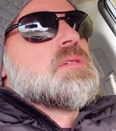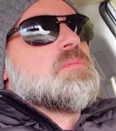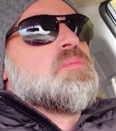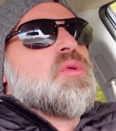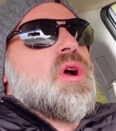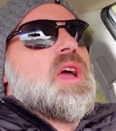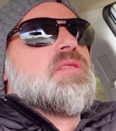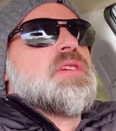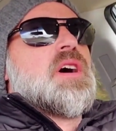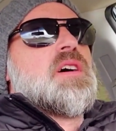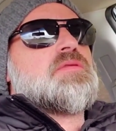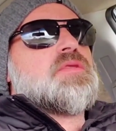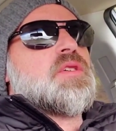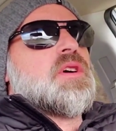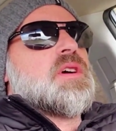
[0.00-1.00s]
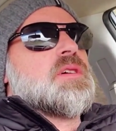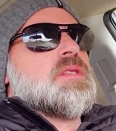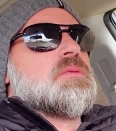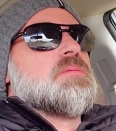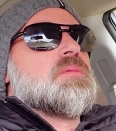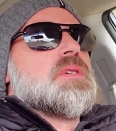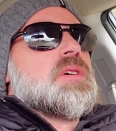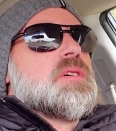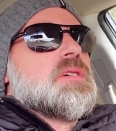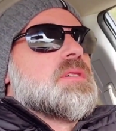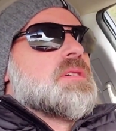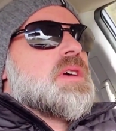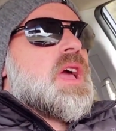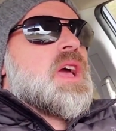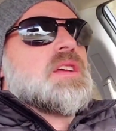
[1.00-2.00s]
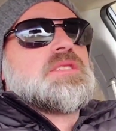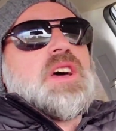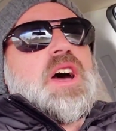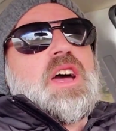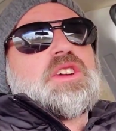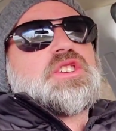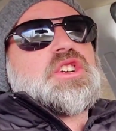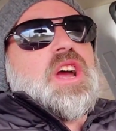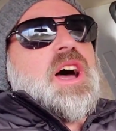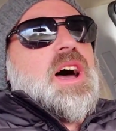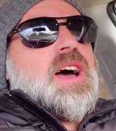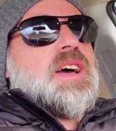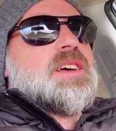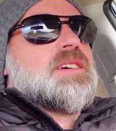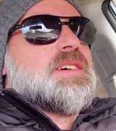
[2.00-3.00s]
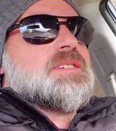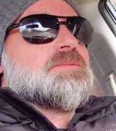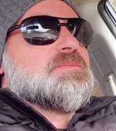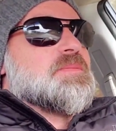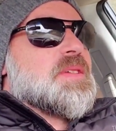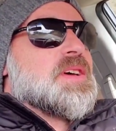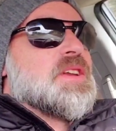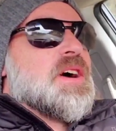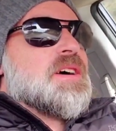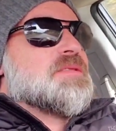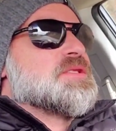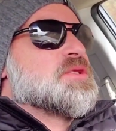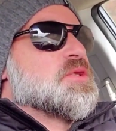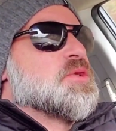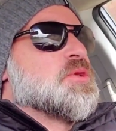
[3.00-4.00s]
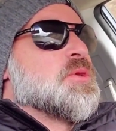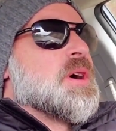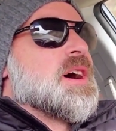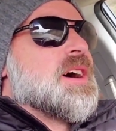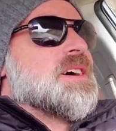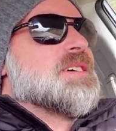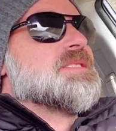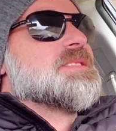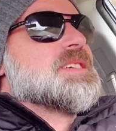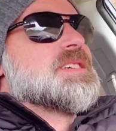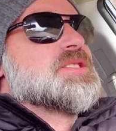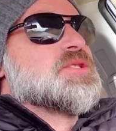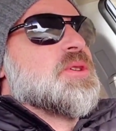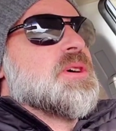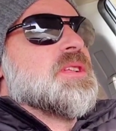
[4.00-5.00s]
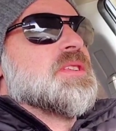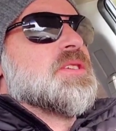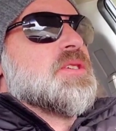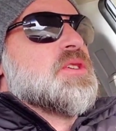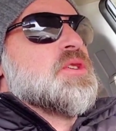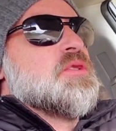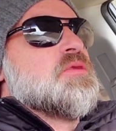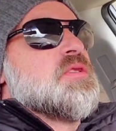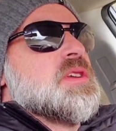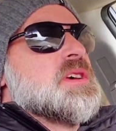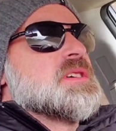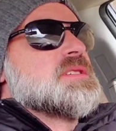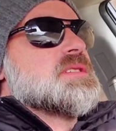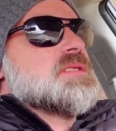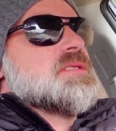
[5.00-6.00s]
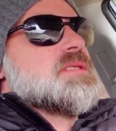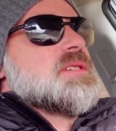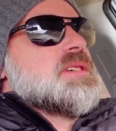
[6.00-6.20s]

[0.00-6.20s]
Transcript: brave enough or anti-shy enough to show you a little goofiness,